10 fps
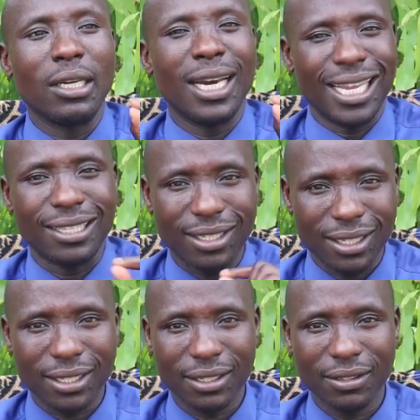
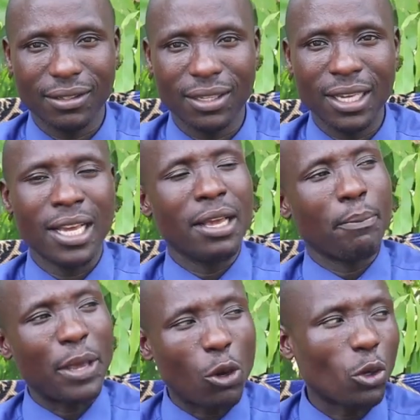lens.
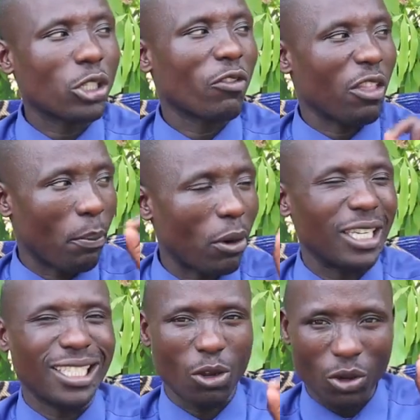Because of the
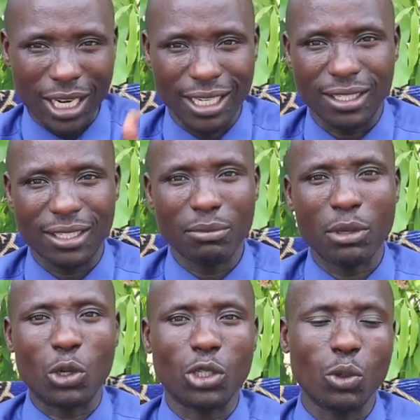political lens.
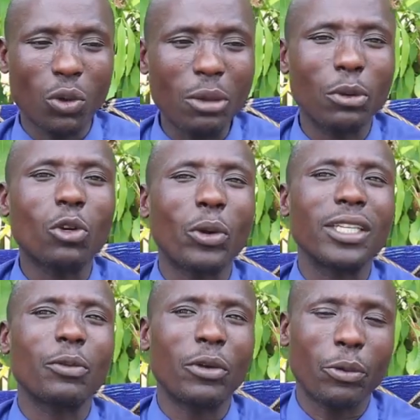Because William
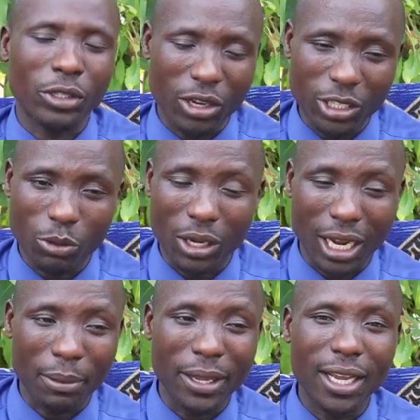Ruto was going to
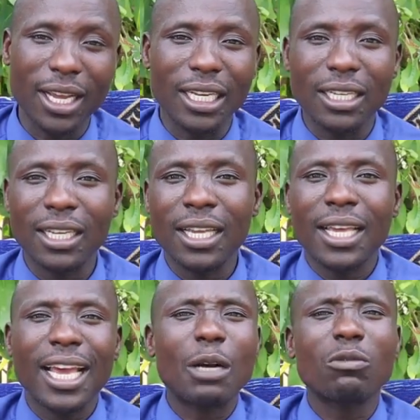Kakamega.
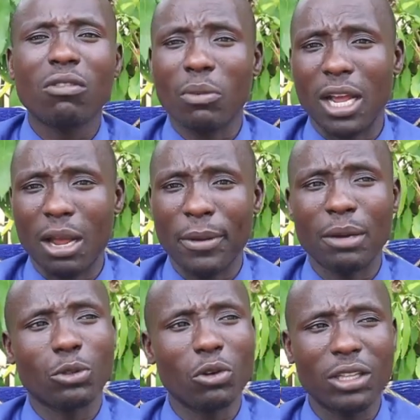He comes from Kakamega.
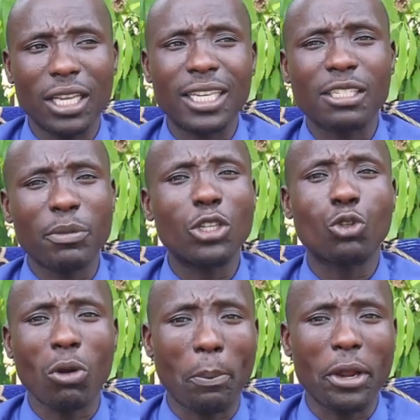I'm told he has made
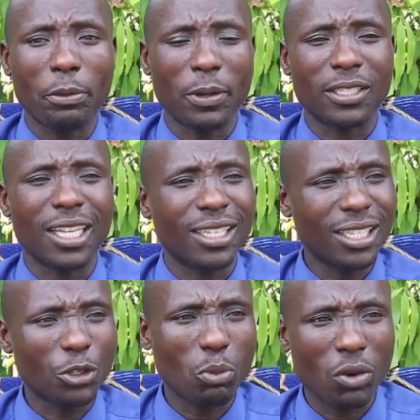two appointments. There is
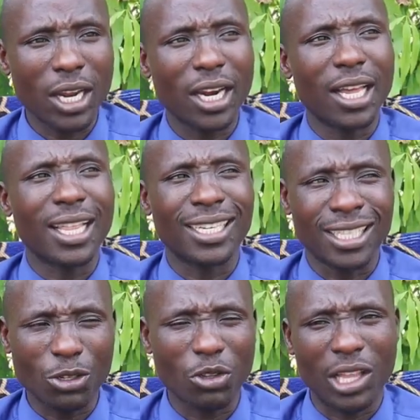this one, Mulele, and there is
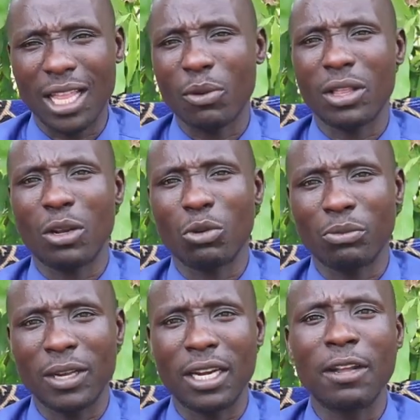also the other one that was
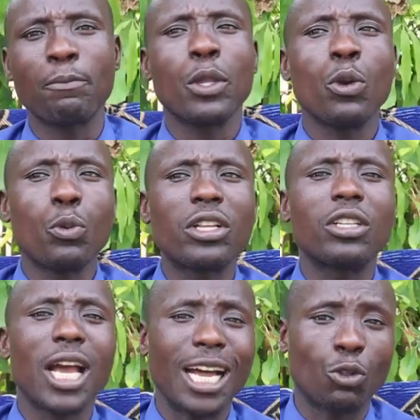made, which
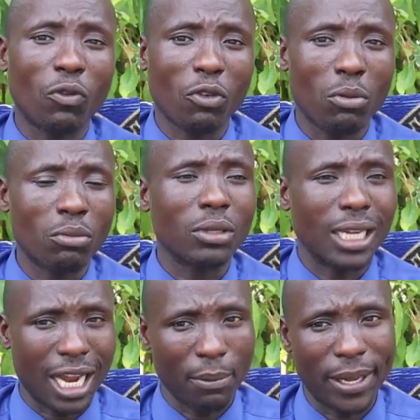are two from
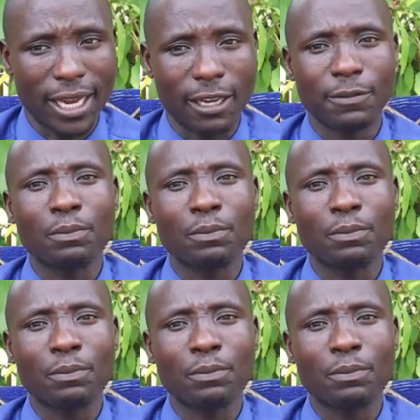Kakamega.